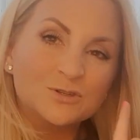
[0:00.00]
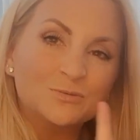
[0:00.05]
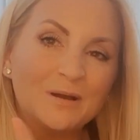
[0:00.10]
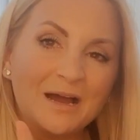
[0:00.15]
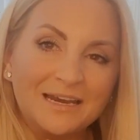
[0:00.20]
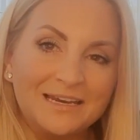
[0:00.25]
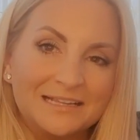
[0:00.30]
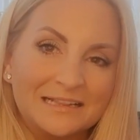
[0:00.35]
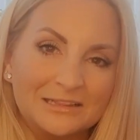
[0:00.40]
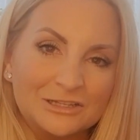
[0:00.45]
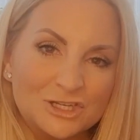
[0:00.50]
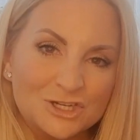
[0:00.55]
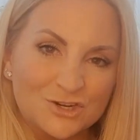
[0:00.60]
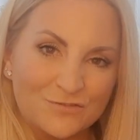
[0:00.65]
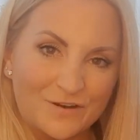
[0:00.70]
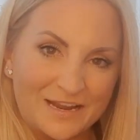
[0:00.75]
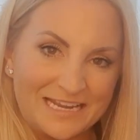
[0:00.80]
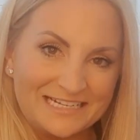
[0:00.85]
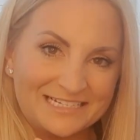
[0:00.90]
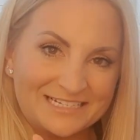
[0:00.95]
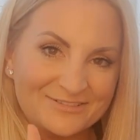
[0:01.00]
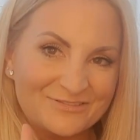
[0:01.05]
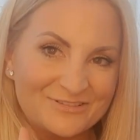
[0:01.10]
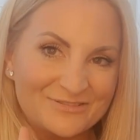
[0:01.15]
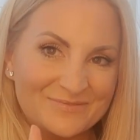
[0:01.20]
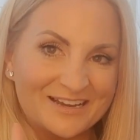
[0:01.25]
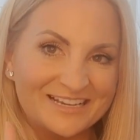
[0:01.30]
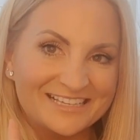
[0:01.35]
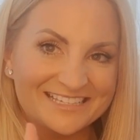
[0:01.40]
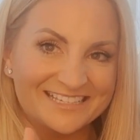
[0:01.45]
was my little treat for
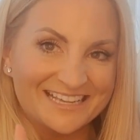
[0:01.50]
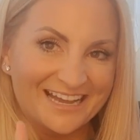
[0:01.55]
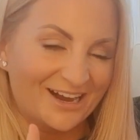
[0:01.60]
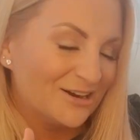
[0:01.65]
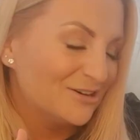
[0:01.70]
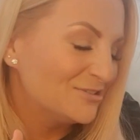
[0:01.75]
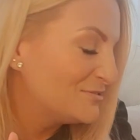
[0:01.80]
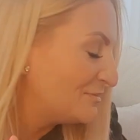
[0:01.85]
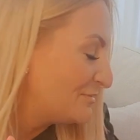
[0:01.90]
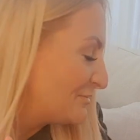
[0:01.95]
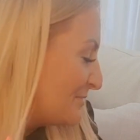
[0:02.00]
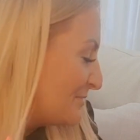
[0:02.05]
myself.